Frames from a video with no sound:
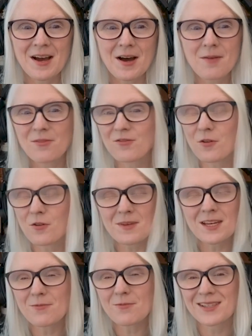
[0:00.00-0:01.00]
But for
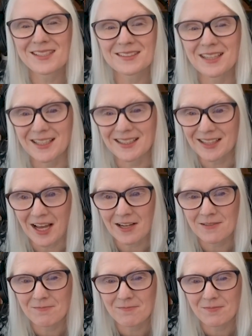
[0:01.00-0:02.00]
me, it wasn't like
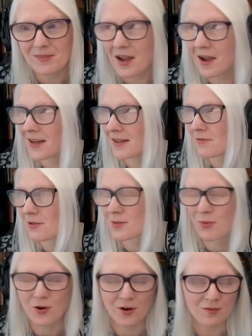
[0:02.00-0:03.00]
that. I
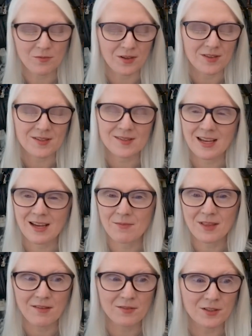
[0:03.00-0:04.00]
was born with the
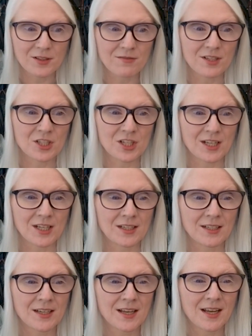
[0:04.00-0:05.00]
same level of
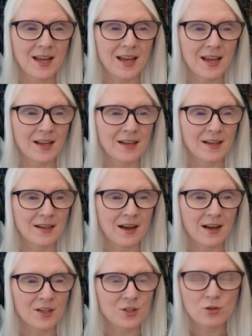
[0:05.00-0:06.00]
vision, and
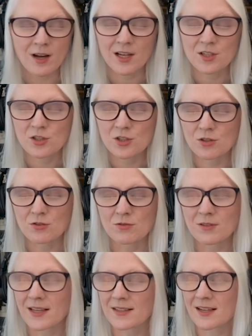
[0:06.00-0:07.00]
I tried
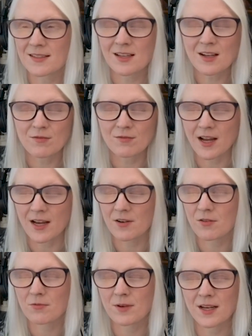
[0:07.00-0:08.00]
to, as I said, fly
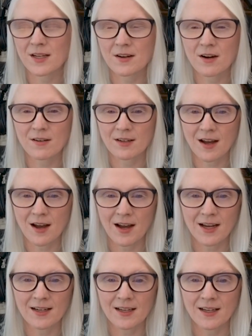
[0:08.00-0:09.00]
under the radar and
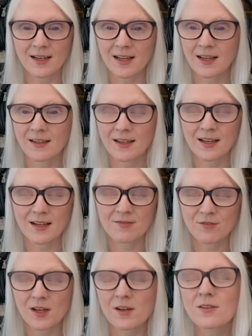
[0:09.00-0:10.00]
hide it,
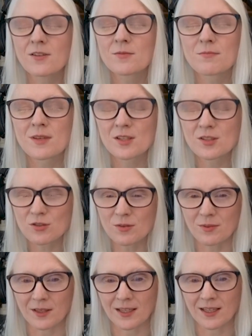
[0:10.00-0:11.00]
and failed
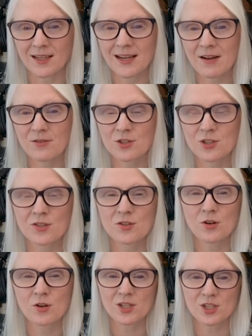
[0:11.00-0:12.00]
miserably. And now it's just
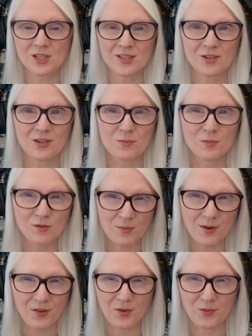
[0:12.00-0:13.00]
so much easier to move
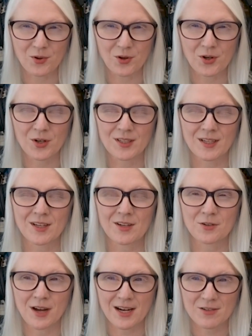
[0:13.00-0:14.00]
about the world and
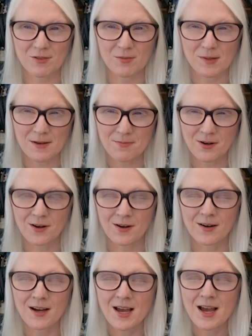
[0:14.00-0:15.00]
interact with
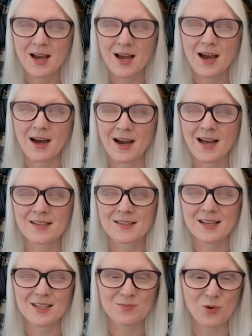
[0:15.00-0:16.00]
people
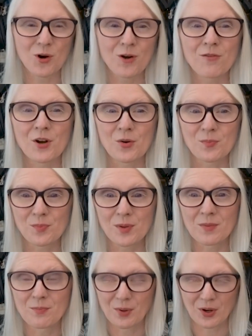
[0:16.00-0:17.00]
as more of an
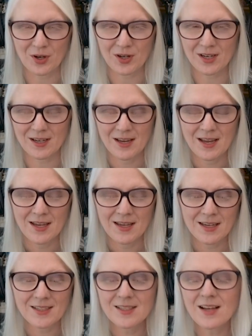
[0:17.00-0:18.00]
open book.
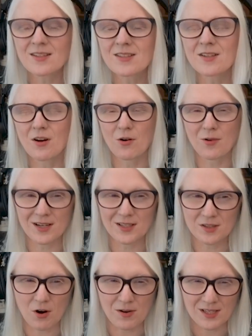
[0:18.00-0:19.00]
It doesn't
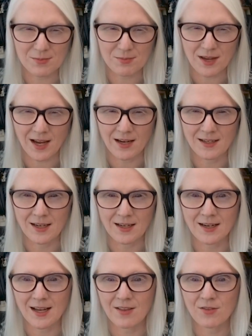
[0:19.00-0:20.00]
always go as planned,
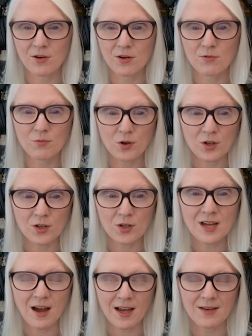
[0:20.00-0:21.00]
and there were
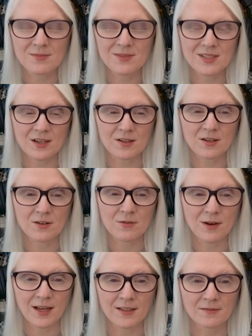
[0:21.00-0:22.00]
times,
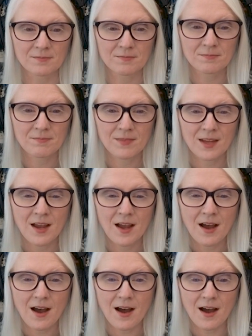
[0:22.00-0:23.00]
Darryl, when
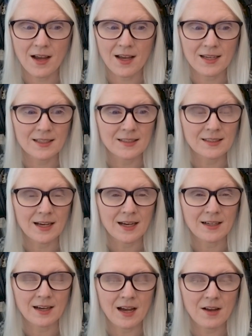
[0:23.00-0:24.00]

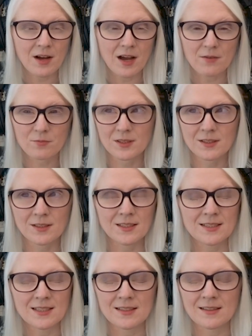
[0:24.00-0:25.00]
I
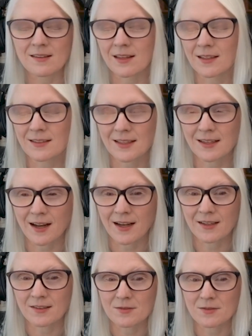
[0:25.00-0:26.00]
really didn't think that
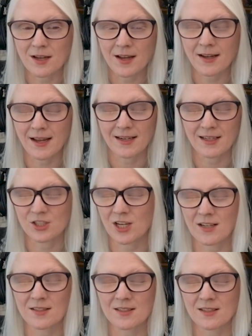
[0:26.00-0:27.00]
I had a
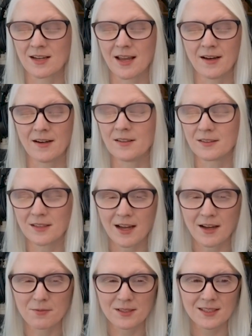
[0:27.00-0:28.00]
chance in hell.
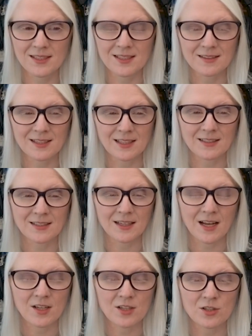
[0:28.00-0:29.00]
I really didn't think
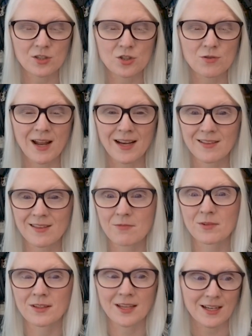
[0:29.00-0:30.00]
that I could do
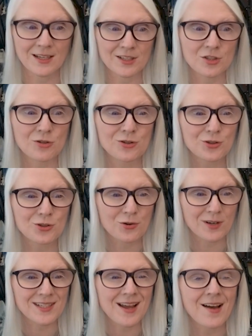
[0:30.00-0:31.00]
anything related to
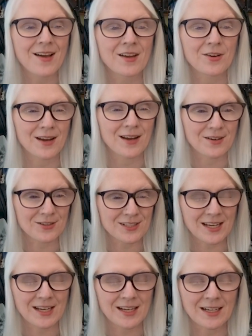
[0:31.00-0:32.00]
storytelling or
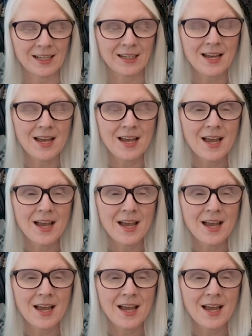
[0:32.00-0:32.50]
entertaining.